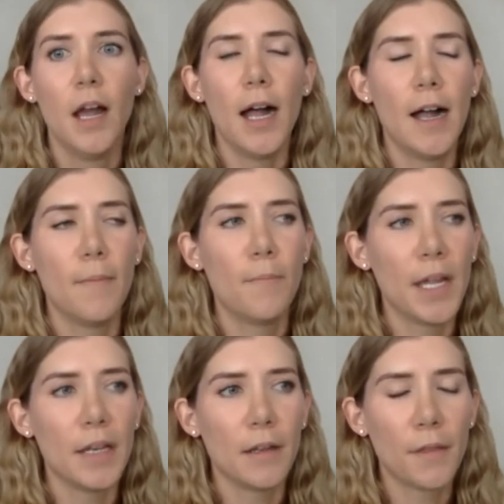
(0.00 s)
Uh,
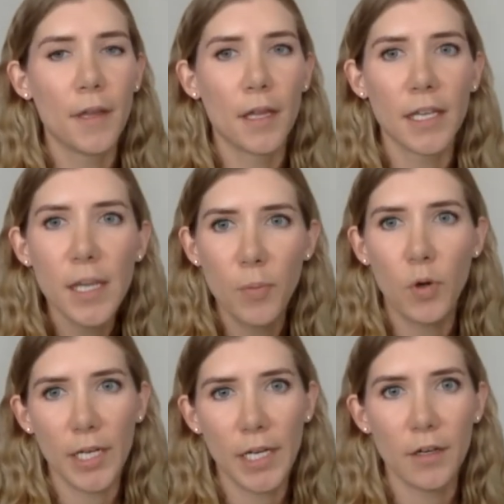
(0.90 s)
but the key
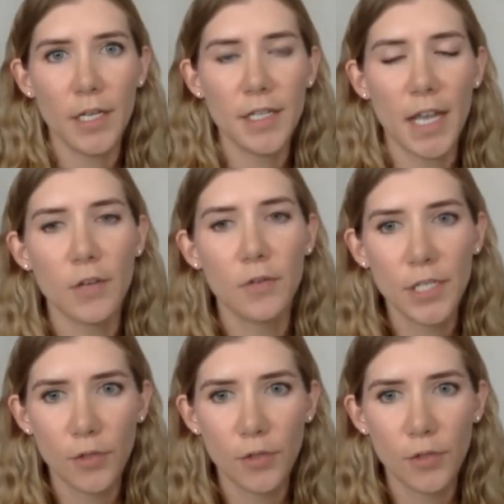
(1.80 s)
point here is that you need